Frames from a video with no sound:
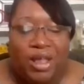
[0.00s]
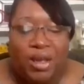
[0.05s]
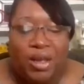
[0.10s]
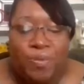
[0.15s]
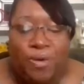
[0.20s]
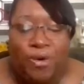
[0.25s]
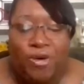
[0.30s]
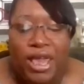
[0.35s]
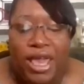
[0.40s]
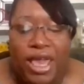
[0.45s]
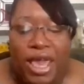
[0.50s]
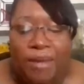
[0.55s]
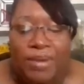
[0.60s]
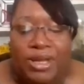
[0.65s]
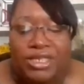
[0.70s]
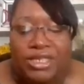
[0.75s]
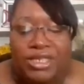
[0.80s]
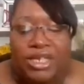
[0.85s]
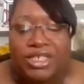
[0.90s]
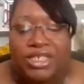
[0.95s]

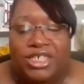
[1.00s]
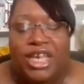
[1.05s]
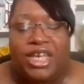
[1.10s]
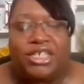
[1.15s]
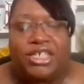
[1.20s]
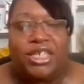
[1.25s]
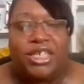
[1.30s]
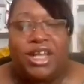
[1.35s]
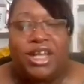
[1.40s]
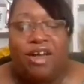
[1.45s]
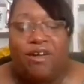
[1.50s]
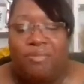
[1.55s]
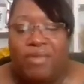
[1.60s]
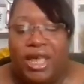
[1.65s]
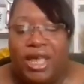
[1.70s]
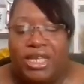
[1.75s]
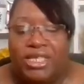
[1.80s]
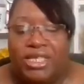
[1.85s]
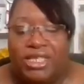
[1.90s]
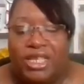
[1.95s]
prohibits the teaching of
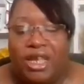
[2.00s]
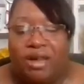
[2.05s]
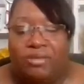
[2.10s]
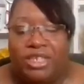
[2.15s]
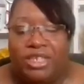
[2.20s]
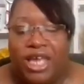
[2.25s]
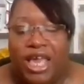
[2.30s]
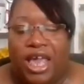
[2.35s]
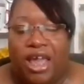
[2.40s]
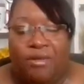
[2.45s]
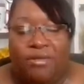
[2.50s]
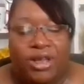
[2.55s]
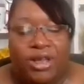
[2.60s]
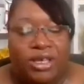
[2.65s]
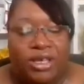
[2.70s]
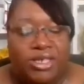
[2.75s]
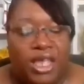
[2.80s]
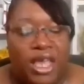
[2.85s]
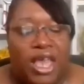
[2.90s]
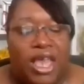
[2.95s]
many subject
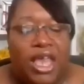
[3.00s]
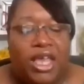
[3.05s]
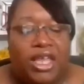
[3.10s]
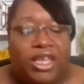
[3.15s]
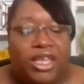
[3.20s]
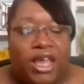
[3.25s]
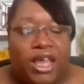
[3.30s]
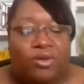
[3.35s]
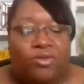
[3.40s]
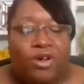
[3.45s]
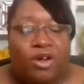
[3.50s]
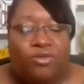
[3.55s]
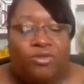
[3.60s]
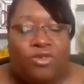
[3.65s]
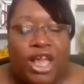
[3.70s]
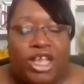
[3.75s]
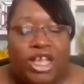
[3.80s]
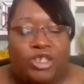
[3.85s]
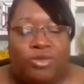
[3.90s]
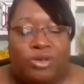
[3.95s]
areas dealing with
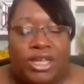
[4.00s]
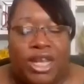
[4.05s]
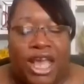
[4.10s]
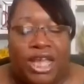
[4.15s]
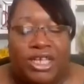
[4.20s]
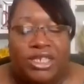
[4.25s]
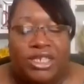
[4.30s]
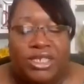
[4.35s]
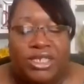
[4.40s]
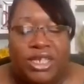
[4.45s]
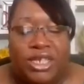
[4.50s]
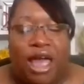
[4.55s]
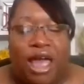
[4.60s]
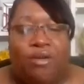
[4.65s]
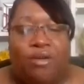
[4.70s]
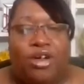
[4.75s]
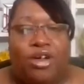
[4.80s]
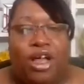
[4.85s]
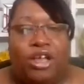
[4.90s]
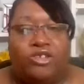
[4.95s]
race relations in
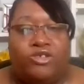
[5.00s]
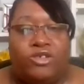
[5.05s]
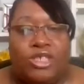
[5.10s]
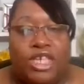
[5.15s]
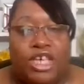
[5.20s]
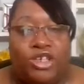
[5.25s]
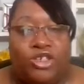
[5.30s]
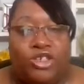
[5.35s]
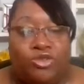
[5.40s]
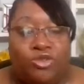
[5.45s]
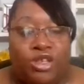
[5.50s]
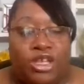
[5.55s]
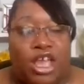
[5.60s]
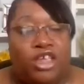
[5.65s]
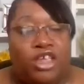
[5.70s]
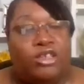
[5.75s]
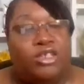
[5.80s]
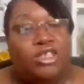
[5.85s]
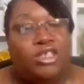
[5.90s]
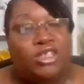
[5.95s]
our country's history.
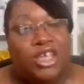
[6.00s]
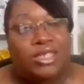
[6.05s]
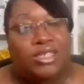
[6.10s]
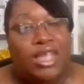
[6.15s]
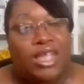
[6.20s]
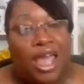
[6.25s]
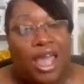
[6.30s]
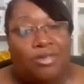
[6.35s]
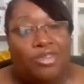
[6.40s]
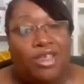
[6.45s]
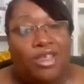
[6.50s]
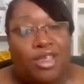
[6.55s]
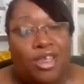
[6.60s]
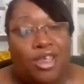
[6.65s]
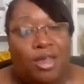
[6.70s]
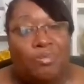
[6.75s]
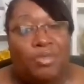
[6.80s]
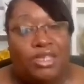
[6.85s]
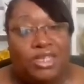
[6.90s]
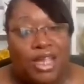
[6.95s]
Now, you just got to
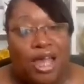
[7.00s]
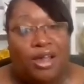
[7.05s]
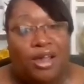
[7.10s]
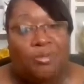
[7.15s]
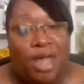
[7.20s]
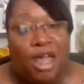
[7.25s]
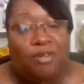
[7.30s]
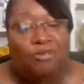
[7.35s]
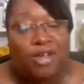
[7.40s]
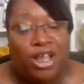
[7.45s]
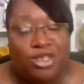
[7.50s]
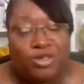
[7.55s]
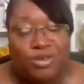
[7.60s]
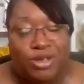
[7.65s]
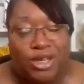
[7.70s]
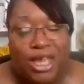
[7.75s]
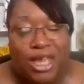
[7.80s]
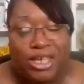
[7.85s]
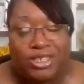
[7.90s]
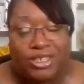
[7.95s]
hear me talking about race
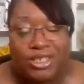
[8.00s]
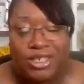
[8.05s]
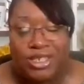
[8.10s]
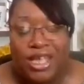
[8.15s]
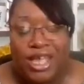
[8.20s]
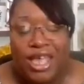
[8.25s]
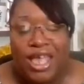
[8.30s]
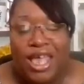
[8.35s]
relations.